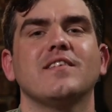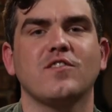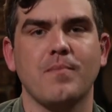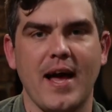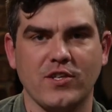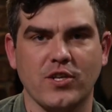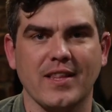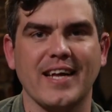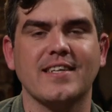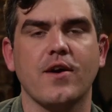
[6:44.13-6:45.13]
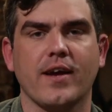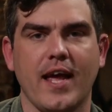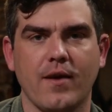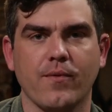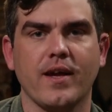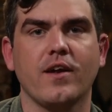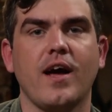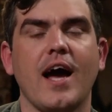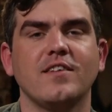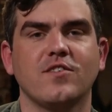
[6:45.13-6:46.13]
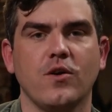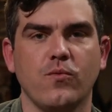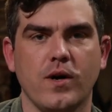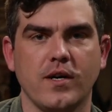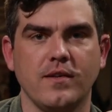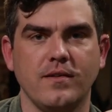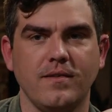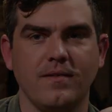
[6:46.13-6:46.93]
and smash it like Derek Henry on an I S O run.